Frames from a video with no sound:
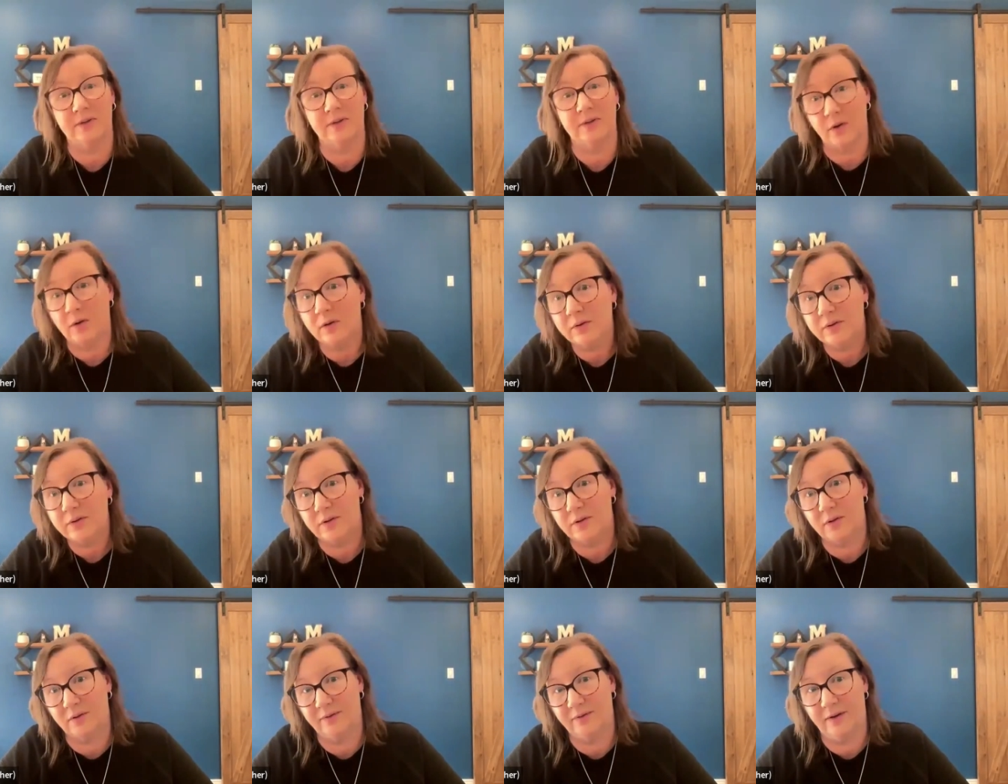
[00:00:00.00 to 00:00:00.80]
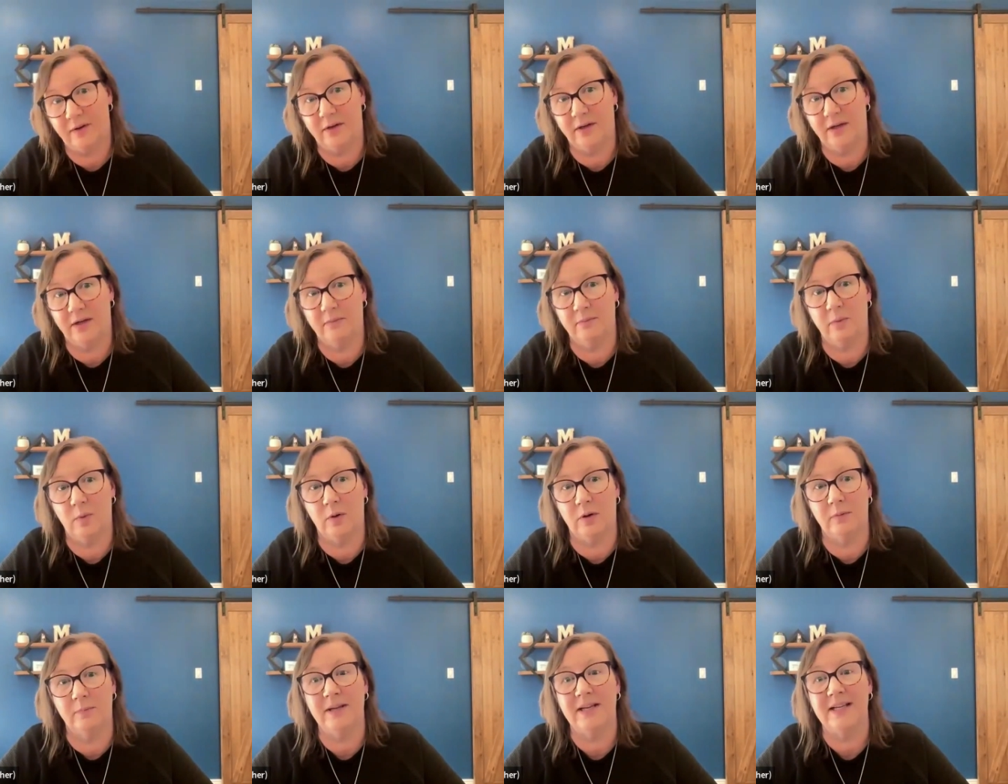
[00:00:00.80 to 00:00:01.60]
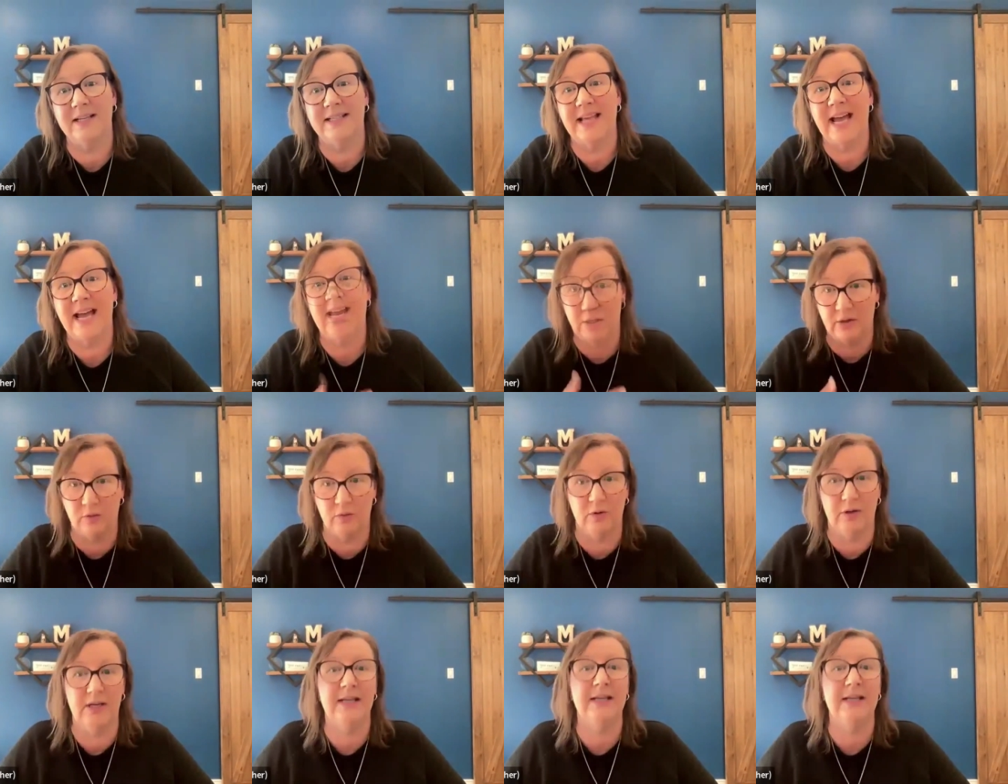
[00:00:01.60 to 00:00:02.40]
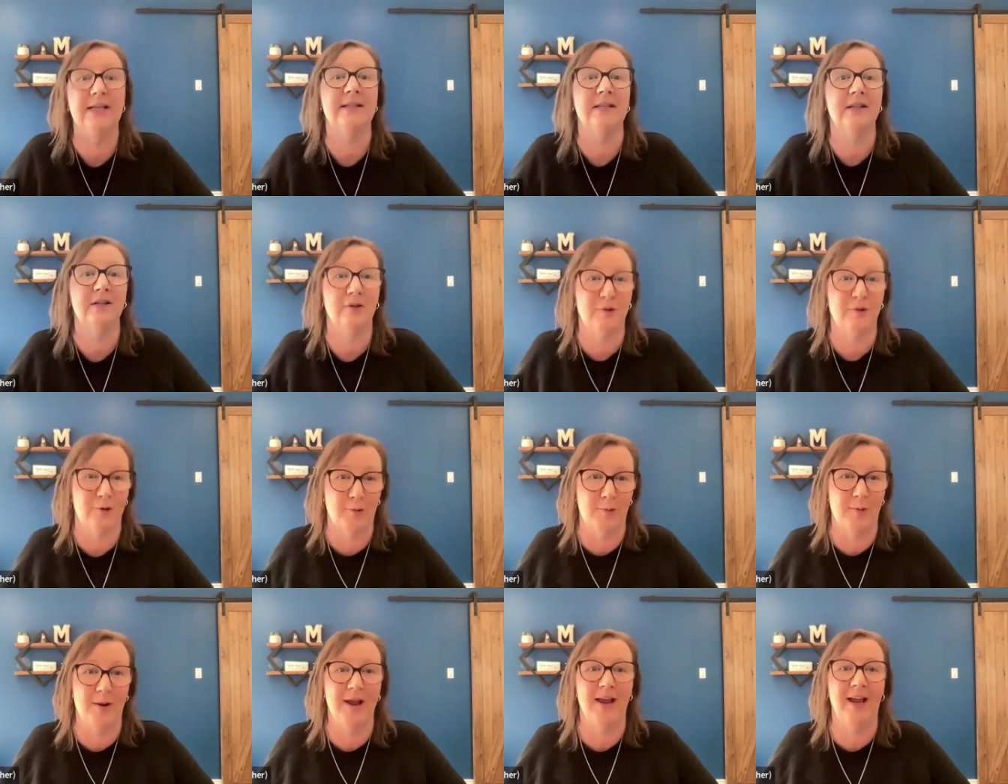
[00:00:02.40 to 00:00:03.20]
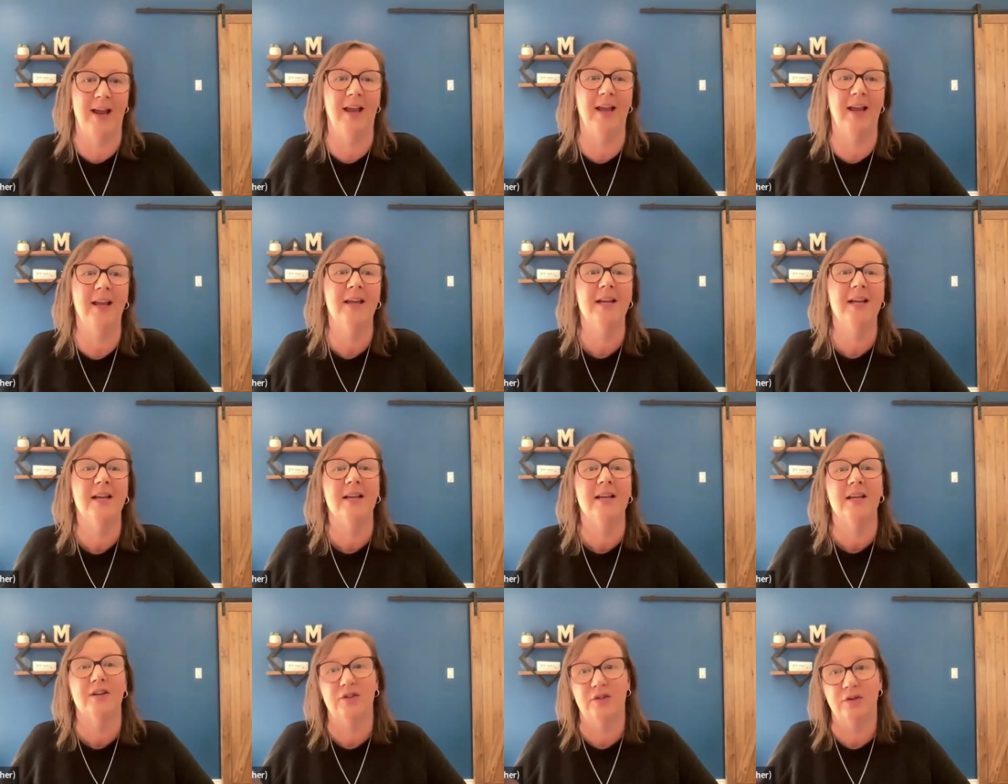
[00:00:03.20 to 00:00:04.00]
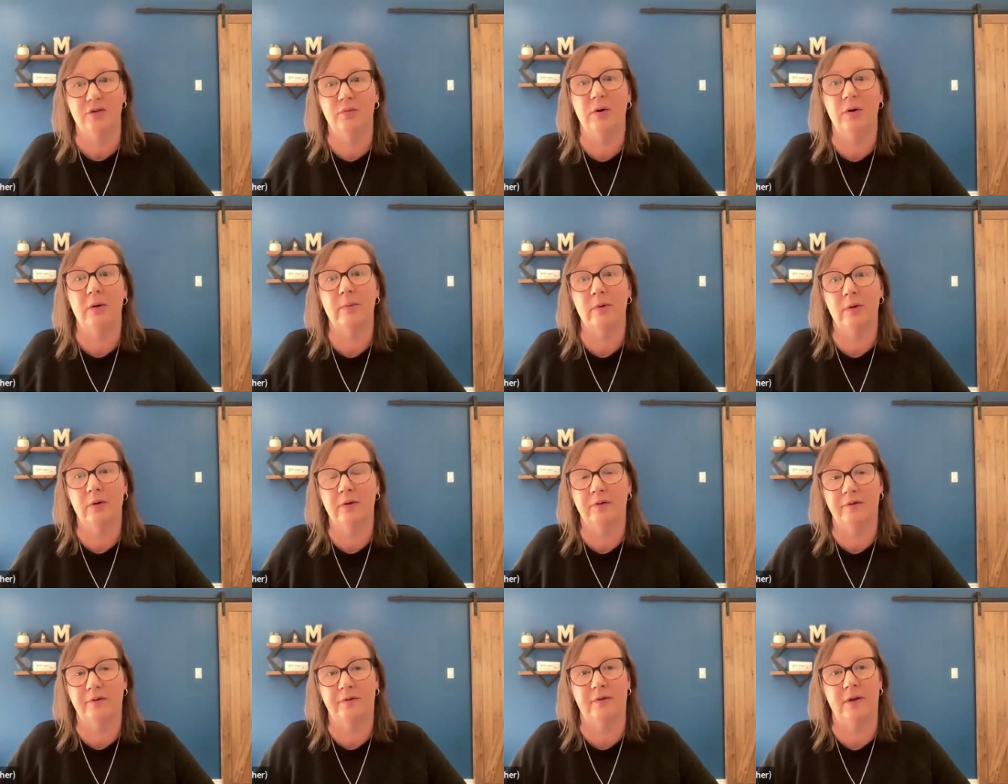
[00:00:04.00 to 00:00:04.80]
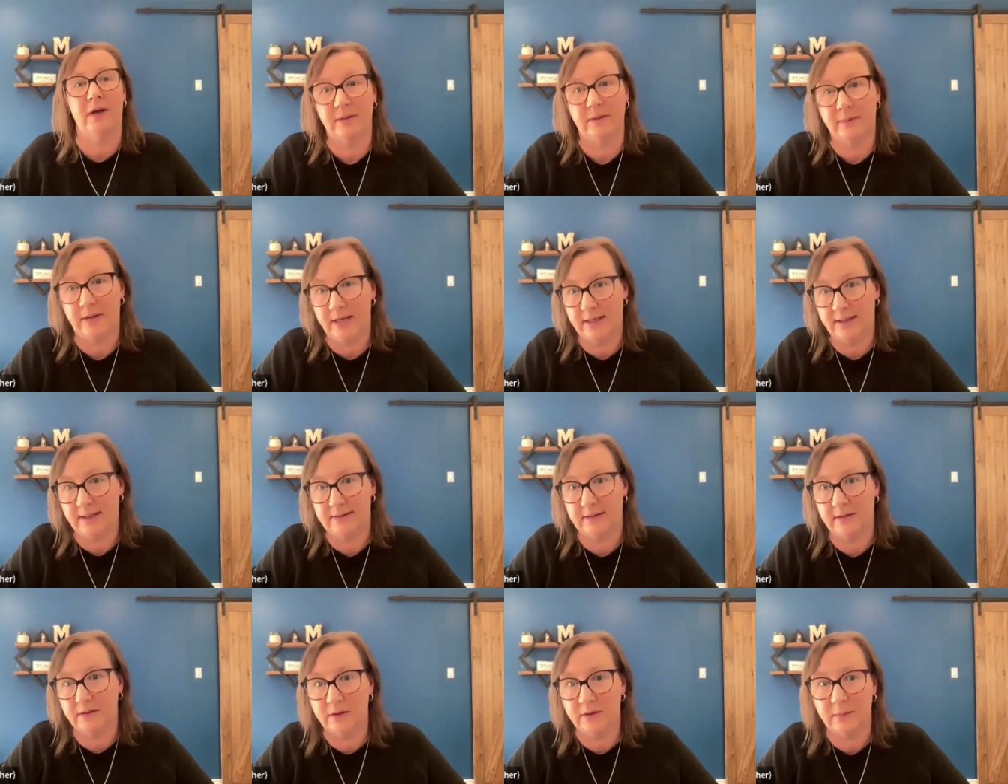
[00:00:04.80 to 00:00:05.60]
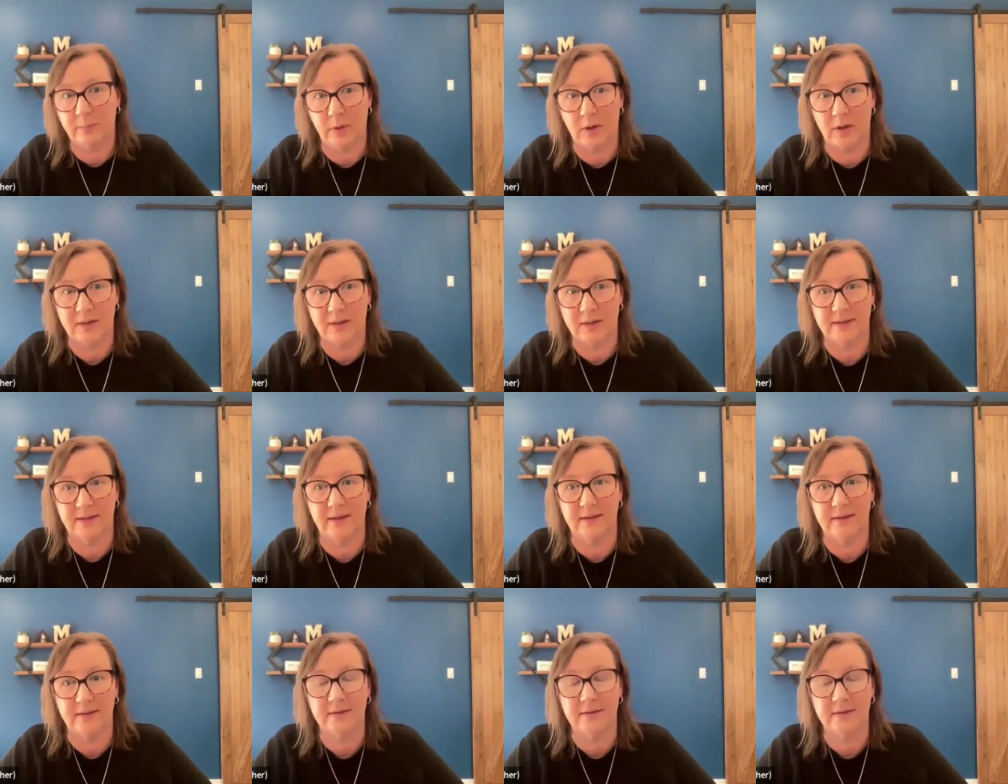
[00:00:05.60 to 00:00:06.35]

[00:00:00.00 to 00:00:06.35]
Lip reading: is also very important, because it's an easier way to remove some of the bias out of the process.